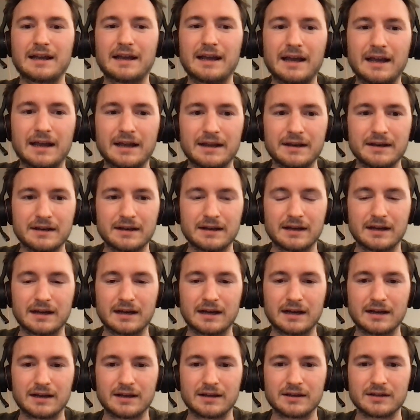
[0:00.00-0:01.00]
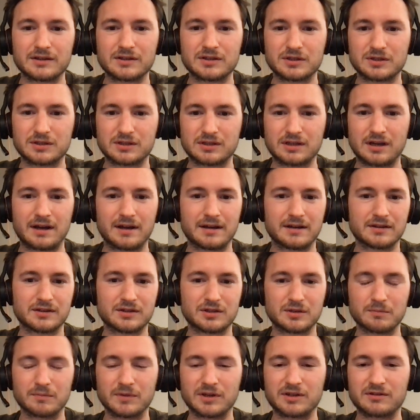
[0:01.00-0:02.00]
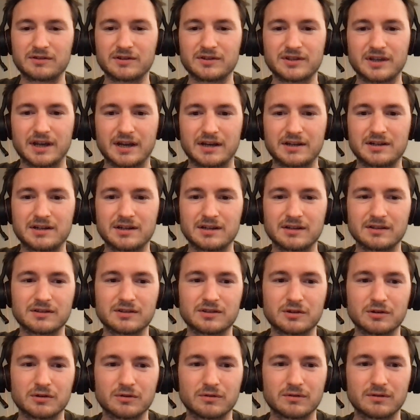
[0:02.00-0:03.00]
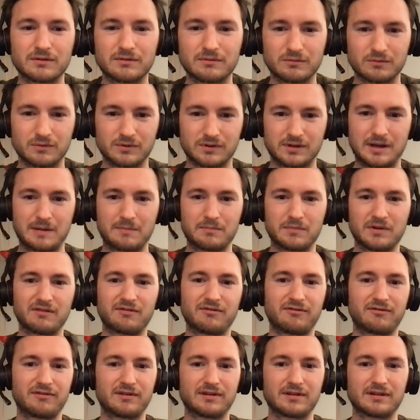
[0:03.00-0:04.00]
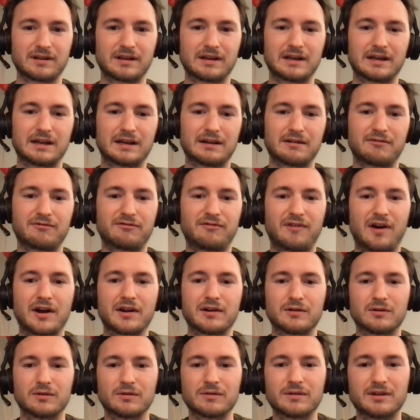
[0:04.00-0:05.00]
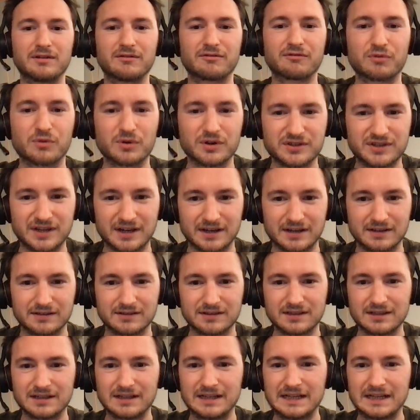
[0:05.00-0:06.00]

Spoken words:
and sign and submit transactions who would then be final in 4 seconds.